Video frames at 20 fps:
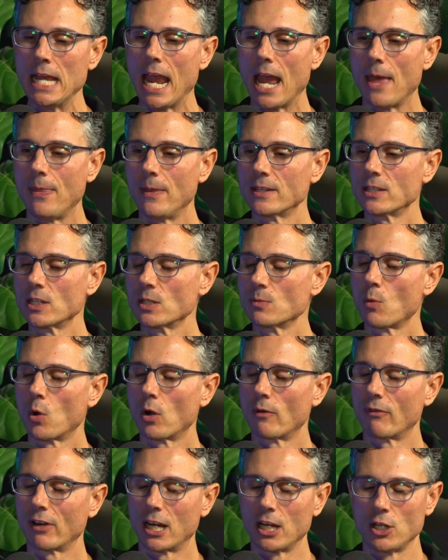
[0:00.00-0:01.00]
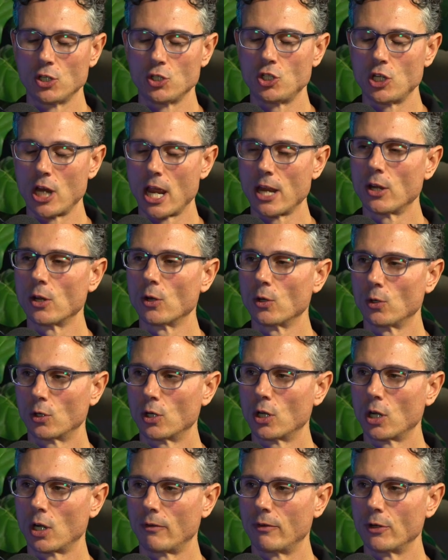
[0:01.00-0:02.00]
And this is more of a congenital
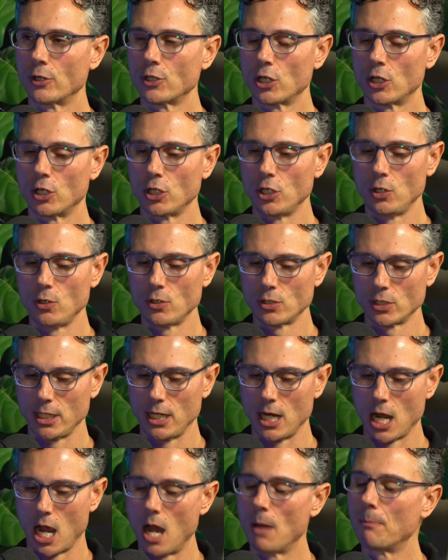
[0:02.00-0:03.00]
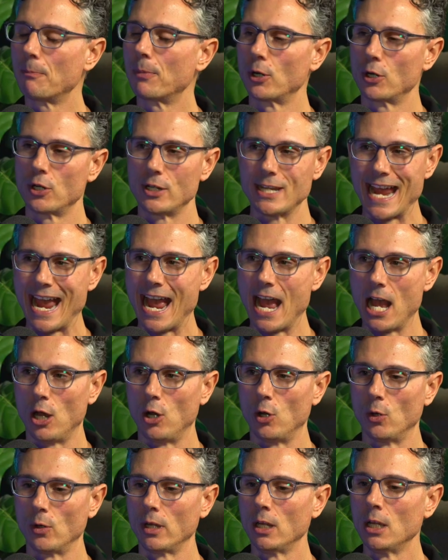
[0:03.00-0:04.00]
curvature, usually up or
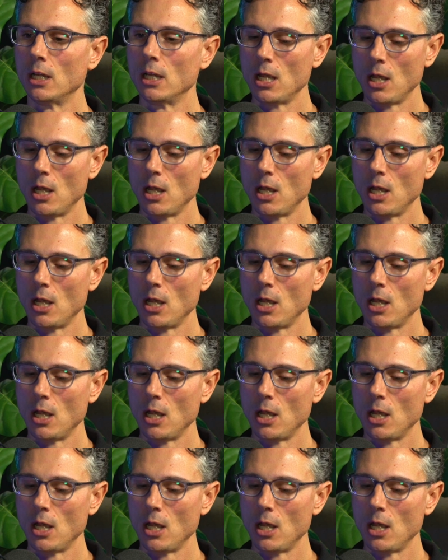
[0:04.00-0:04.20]
down,